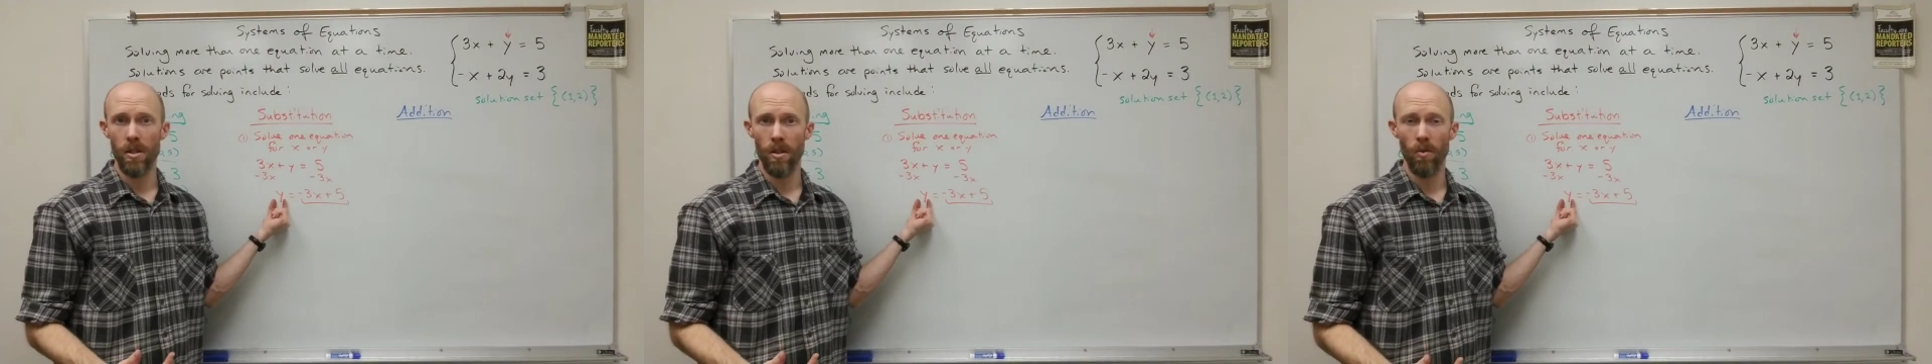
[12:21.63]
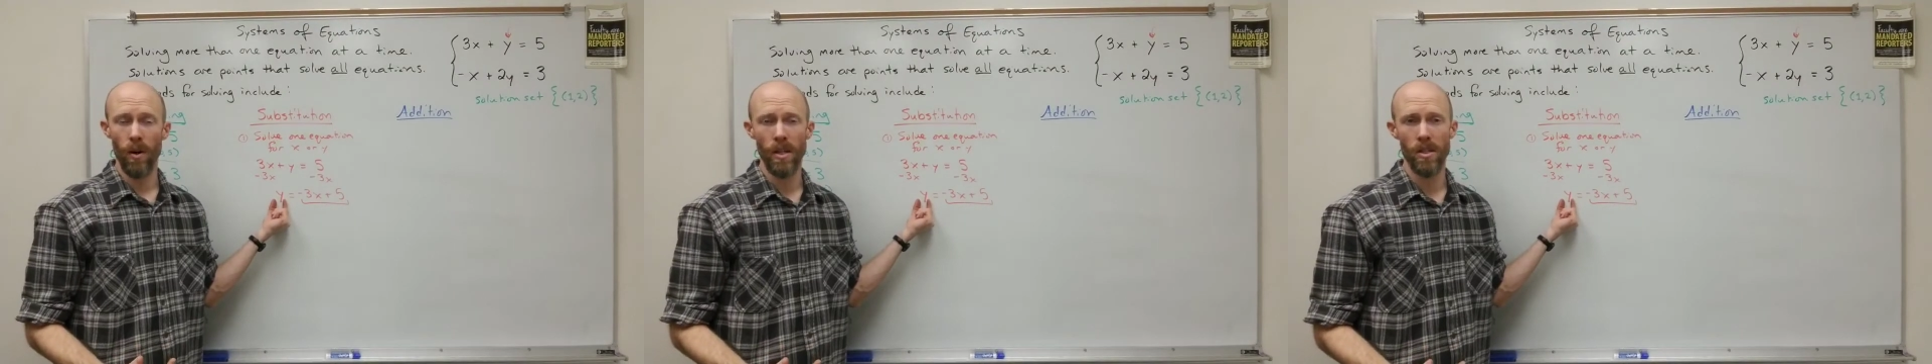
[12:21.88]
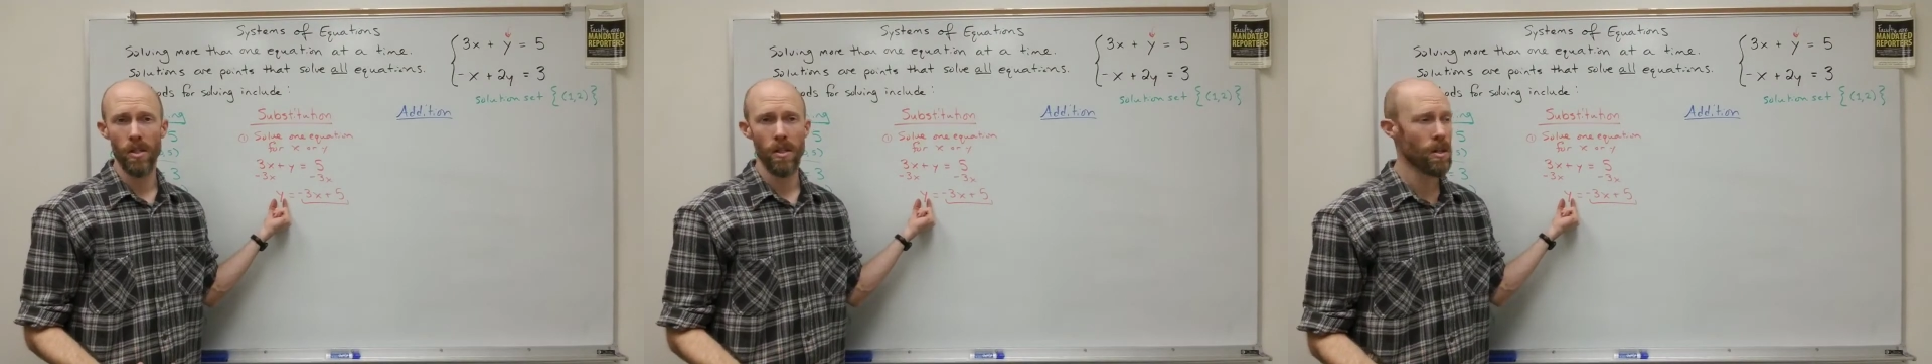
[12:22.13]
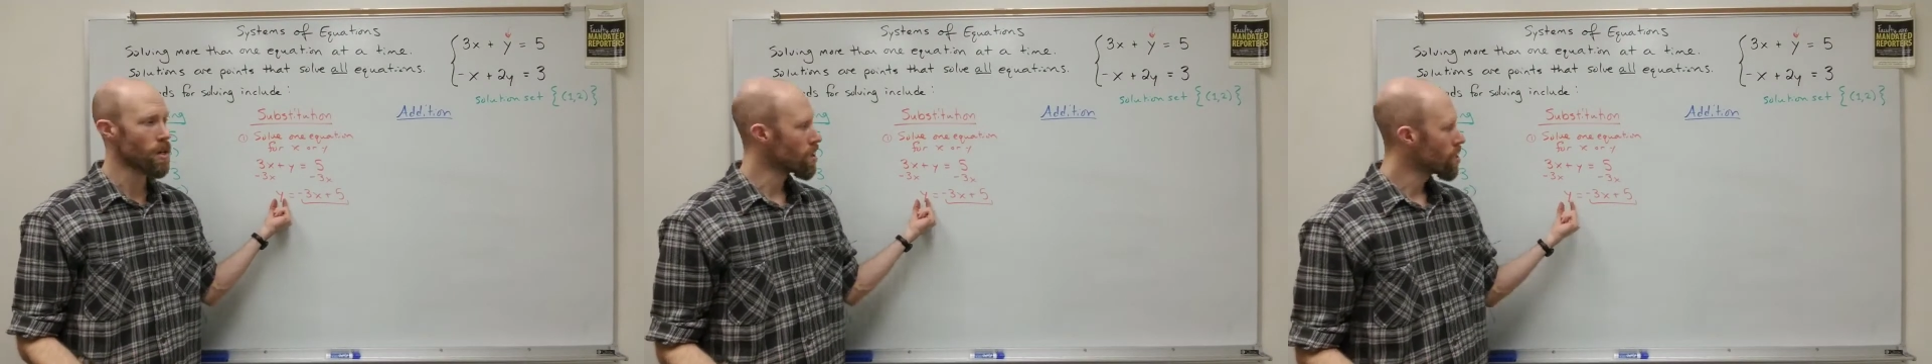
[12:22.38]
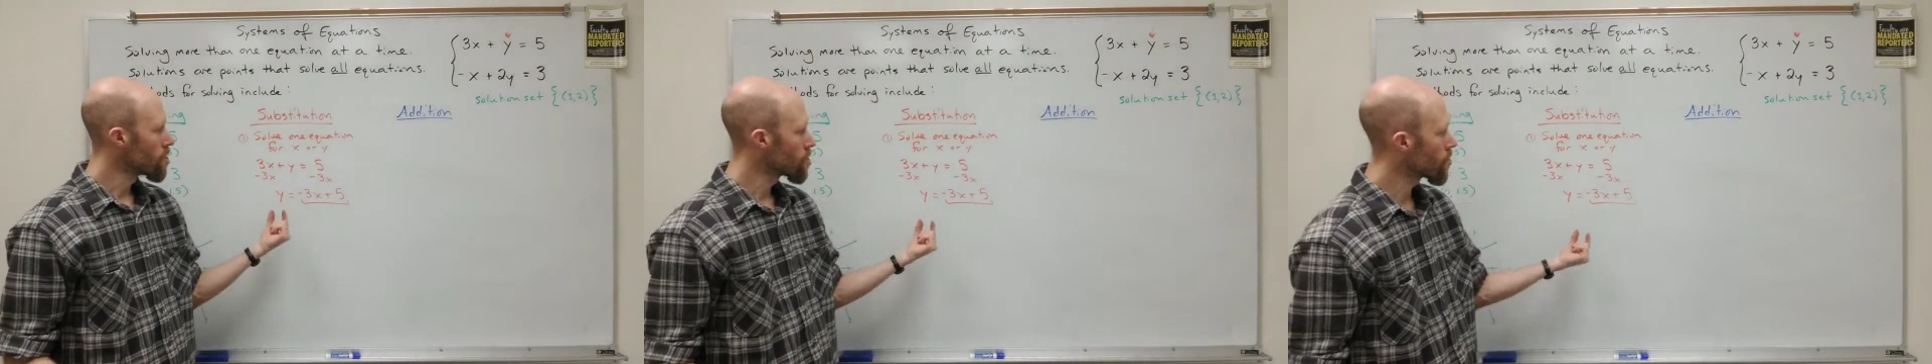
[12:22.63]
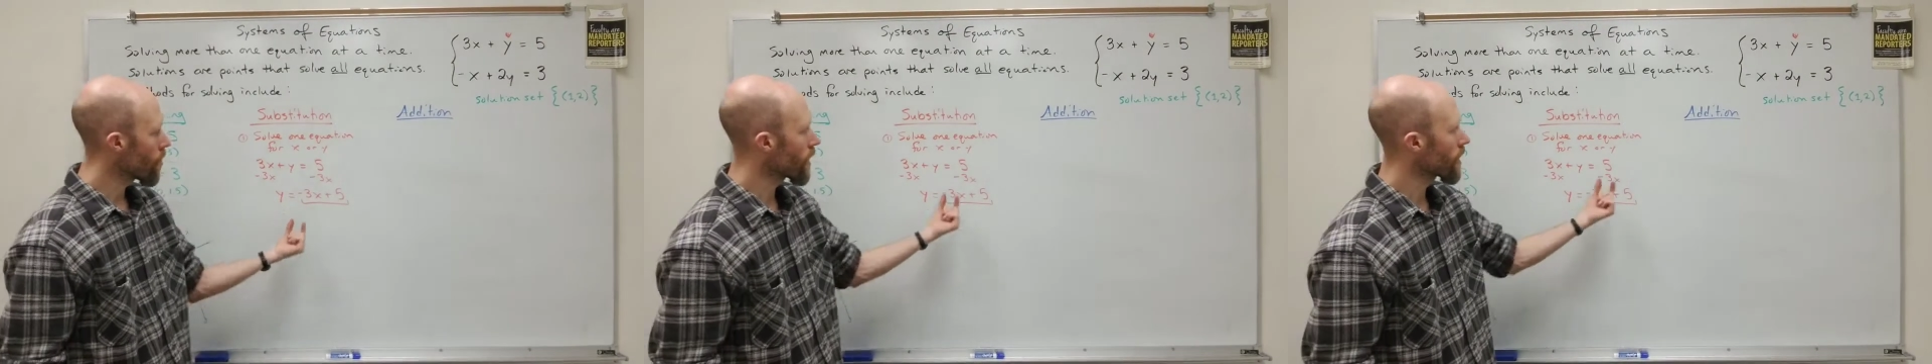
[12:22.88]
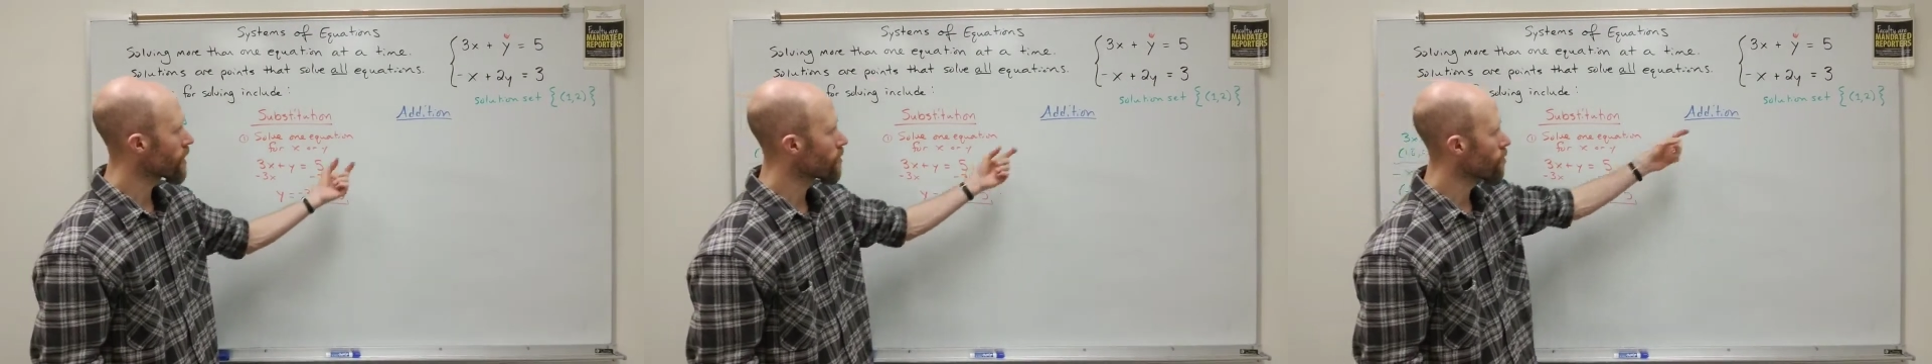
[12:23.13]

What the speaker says: equation, so I can